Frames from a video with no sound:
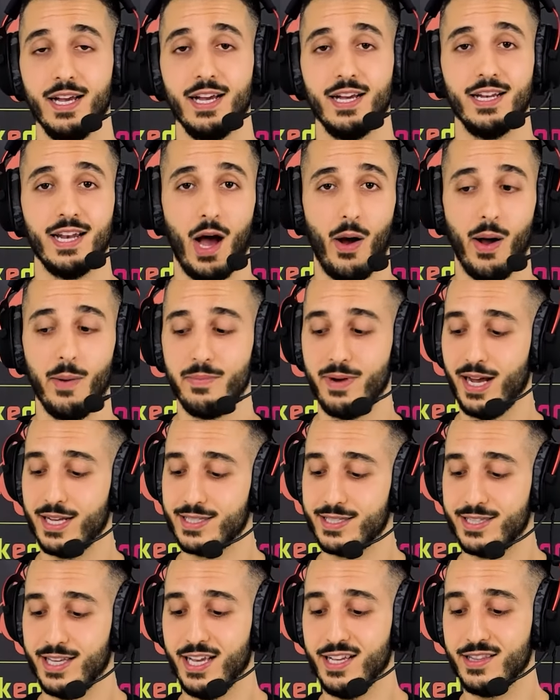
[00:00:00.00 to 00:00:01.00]
Now, I'm
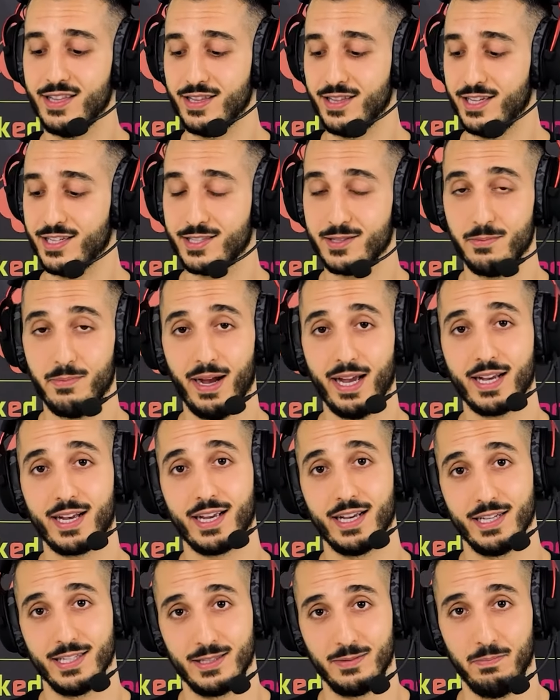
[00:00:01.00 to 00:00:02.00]
not saying that this
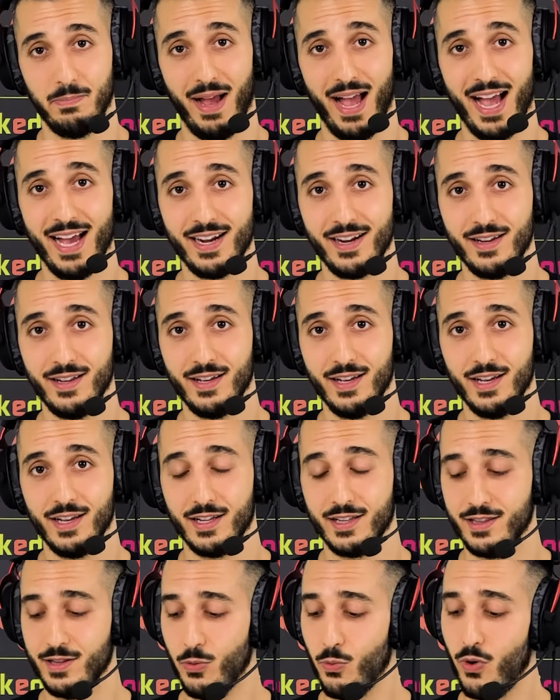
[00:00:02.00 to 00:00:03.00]
mic is bad,
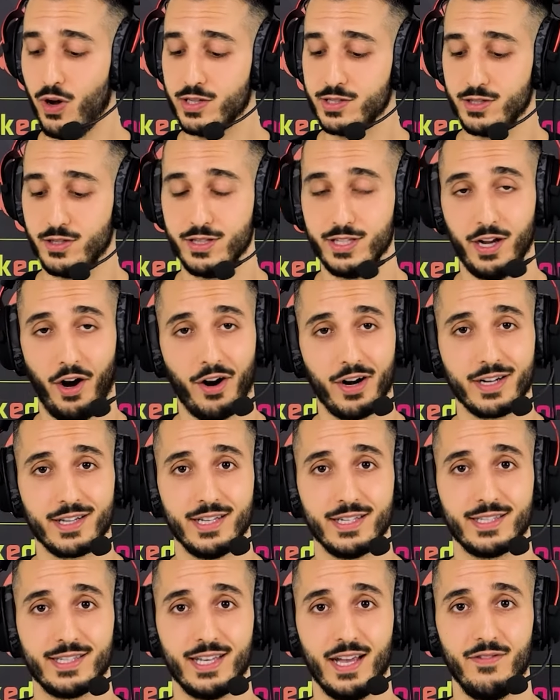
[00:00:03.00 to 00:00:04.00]
the ones on the
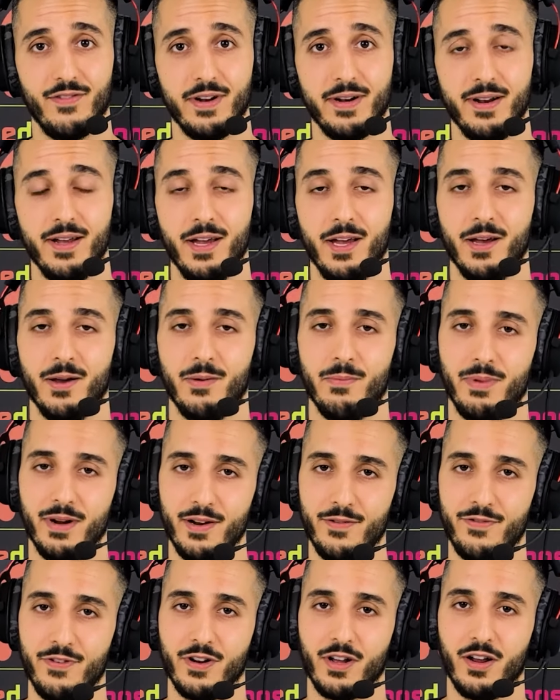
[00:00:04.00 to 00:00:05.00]
Arctis 7, but
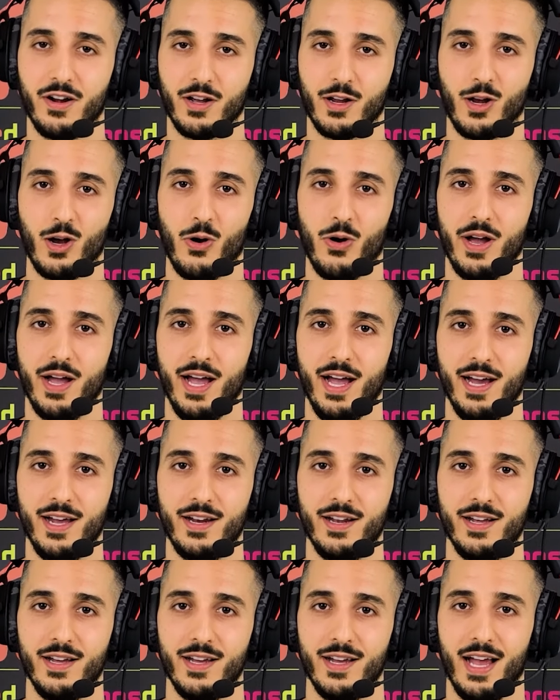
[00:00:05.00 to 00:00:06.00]
if you're gonna go
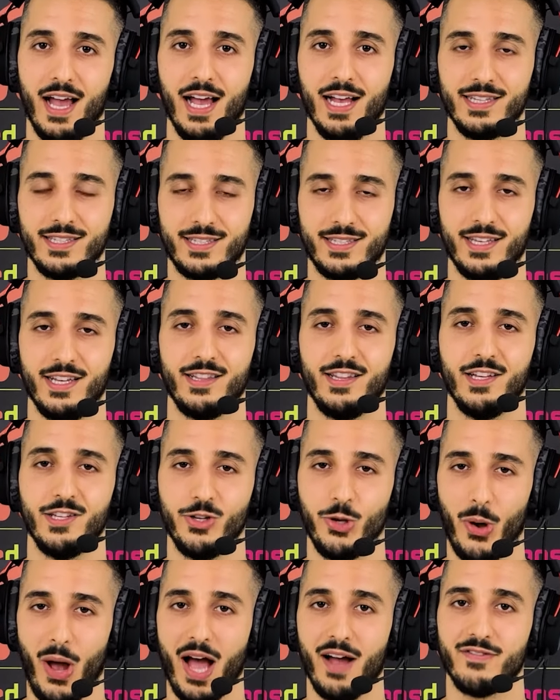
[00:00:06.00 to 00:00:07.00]
ahead and say that
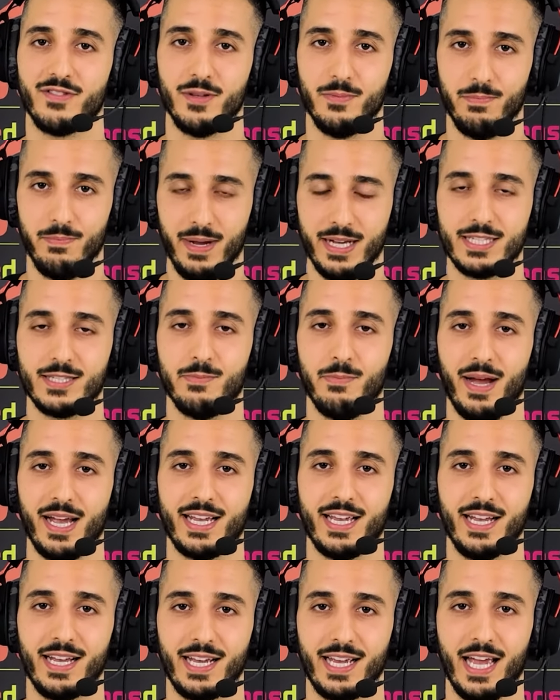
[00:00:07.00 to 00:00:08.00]
you have the best
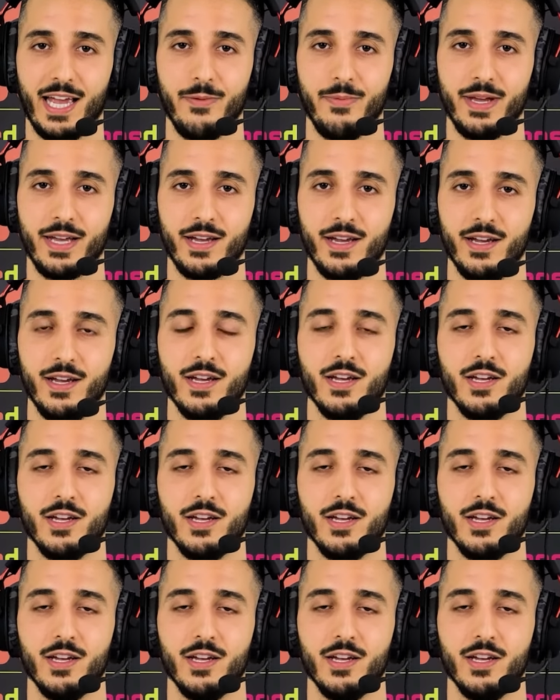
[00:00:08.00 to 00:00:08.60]
mic in gaming,